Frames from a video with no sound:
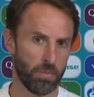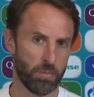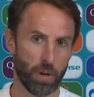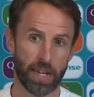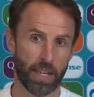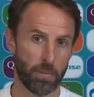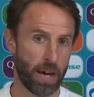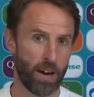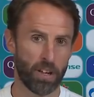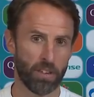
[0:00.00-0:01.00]
breaking
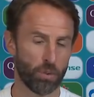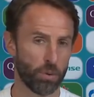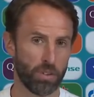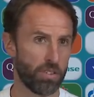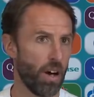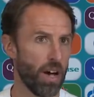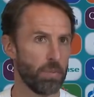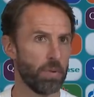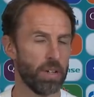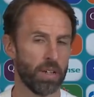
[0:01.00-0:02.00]
barriers all the
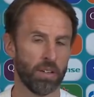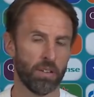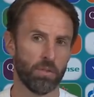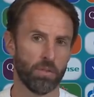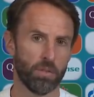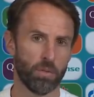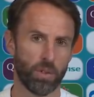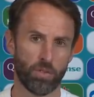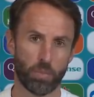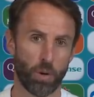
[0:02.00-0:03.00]
time. And
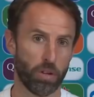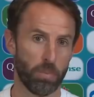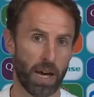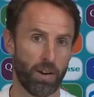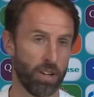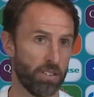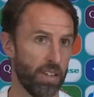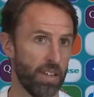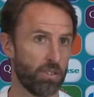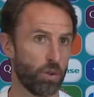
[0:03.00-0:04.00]
we've broken barriers in
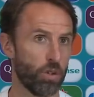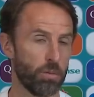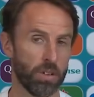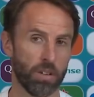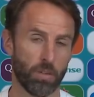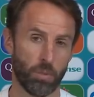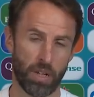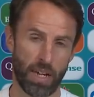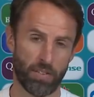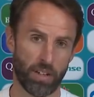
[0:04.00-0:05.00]
this tournament, and
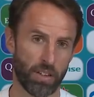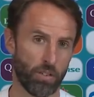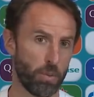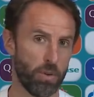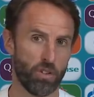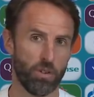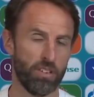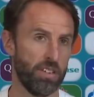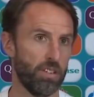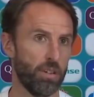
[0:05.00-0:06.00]
we have another
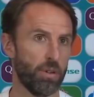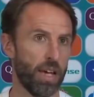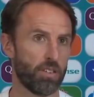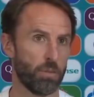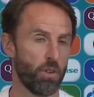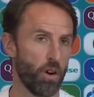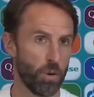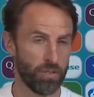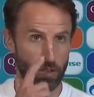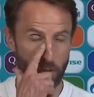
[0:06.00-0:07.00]
opportunity to do that tomorrow.
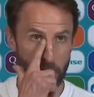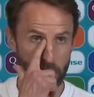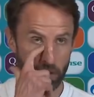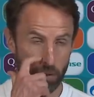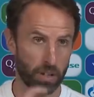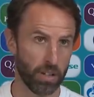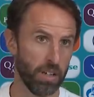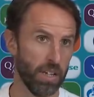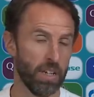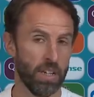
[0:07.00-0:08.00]
We've never been to
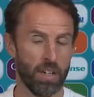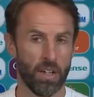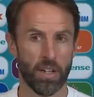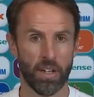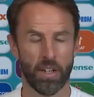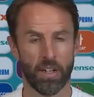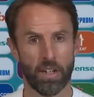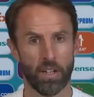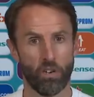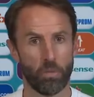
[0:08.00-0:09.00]

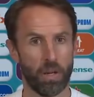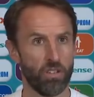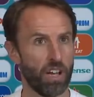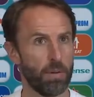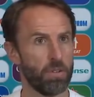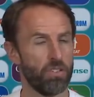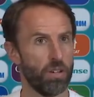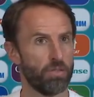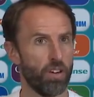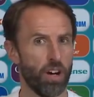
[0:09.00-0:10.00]
a European
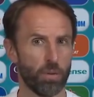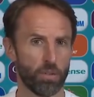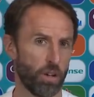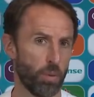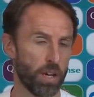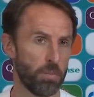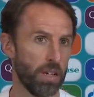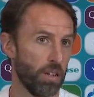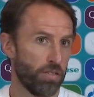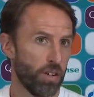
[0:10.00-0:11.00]
Championship final, so we can be
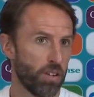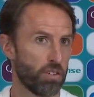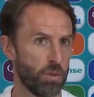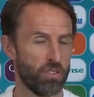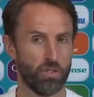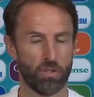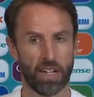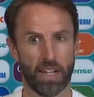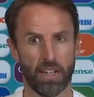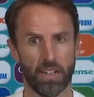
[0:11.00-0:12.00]
the first, which is
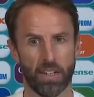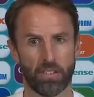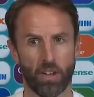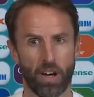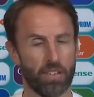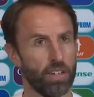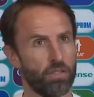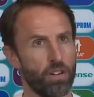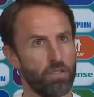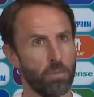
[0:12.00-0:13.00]
really exciting
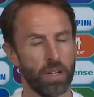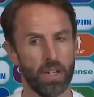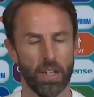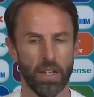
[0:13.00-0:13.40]
for everybody.